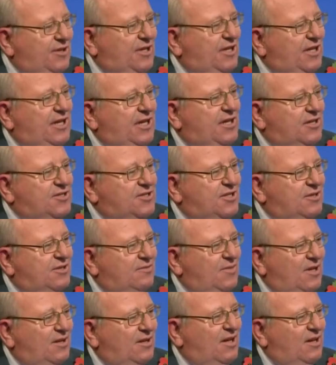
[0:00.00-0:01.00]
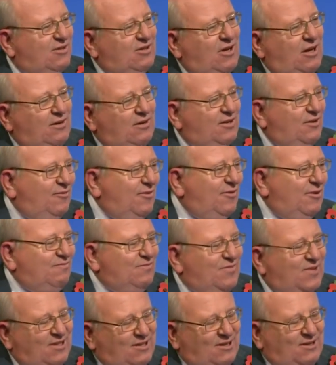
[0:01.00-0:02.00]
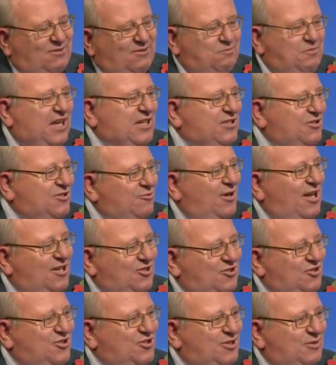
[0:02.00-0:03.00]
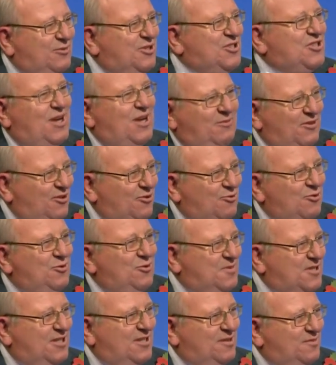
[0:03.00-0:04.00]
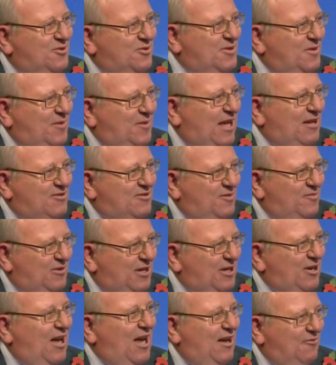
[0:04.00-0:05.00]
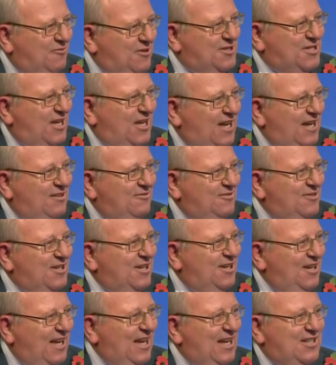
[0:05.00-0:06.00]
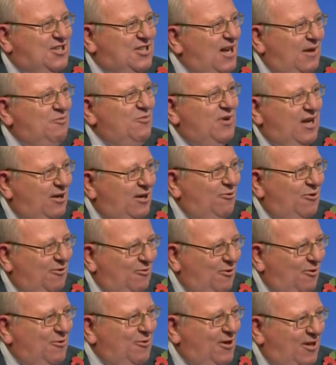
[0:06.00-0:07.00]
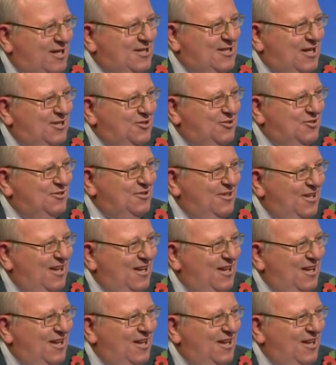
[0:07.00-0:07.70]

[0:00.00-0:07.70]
the years a kind of mixed relationship with some of the groups in the Muslim Council of Britain, I have to say, and it's an umbrella organisation,